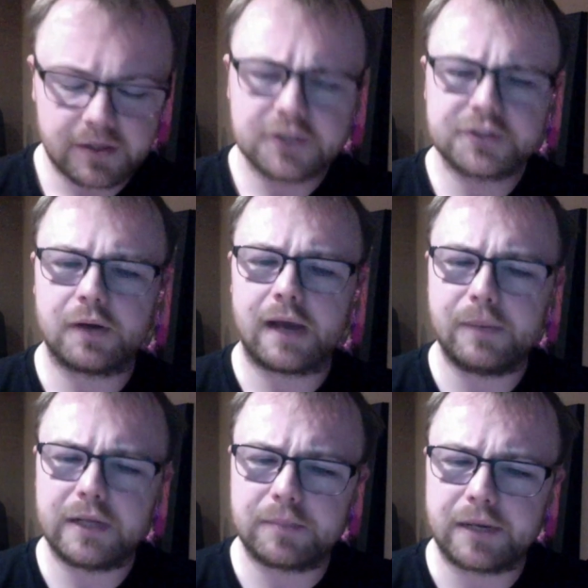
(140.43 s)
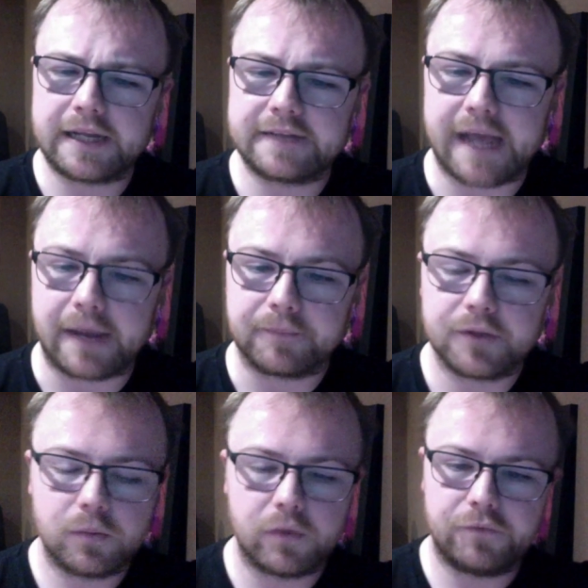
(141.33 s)
So, how are we going to break it down?
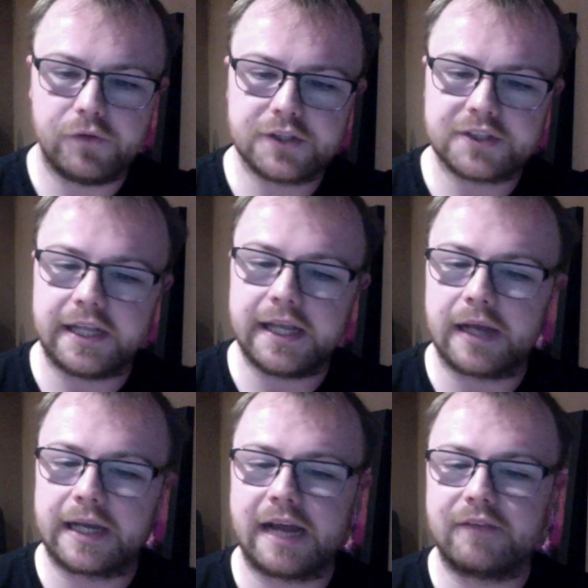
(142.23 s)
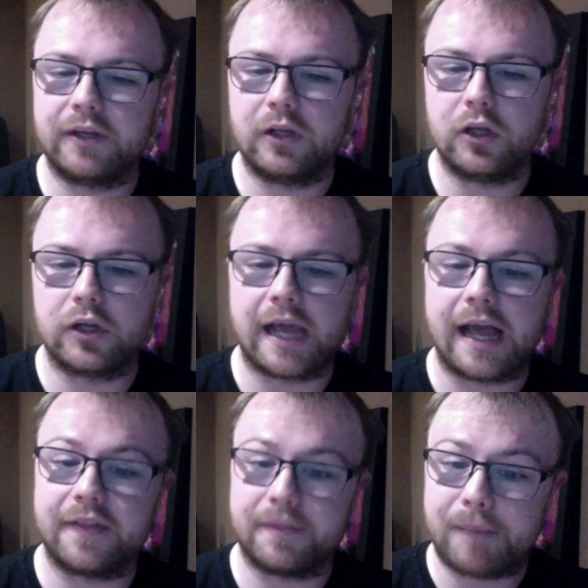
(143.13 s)
Well, firstly, I'm going to have a little look
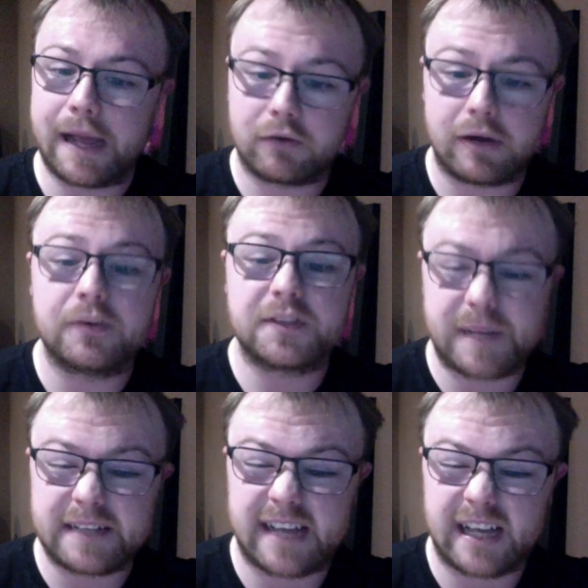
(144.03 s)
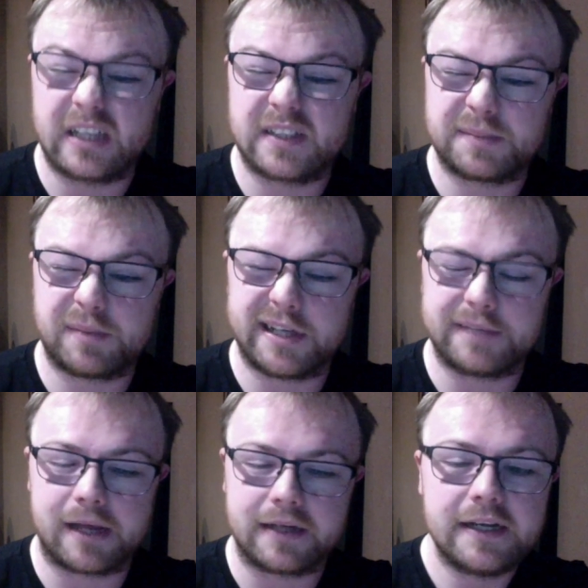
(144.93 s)
at the background of Spectacular
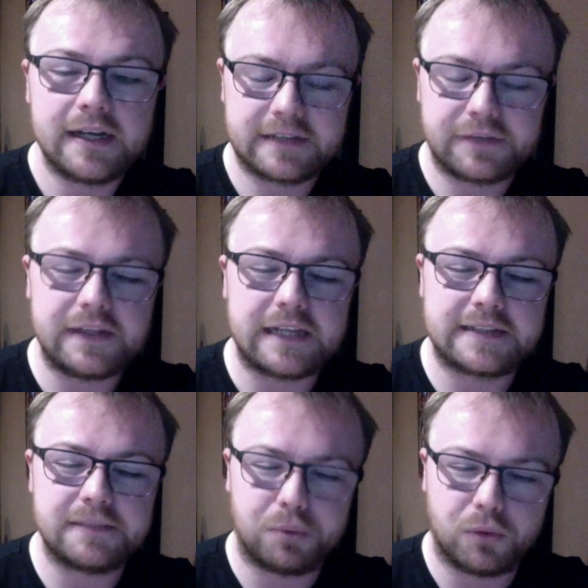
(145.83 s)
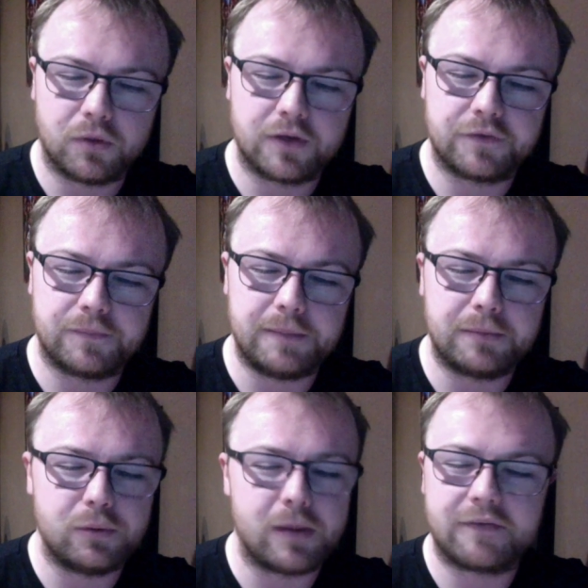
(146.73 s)
Spider-Man, because I think that's important for
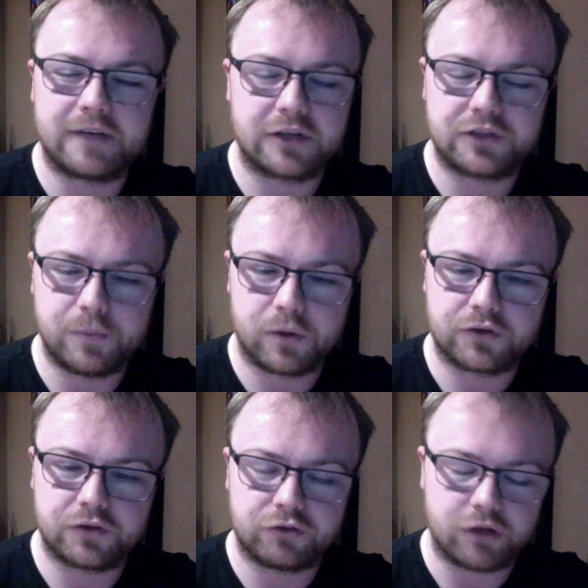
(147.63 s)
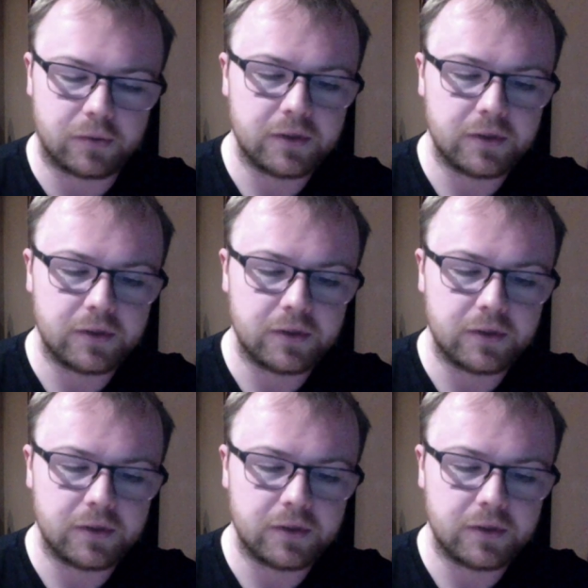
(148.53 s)
people who haven't actually watched the show.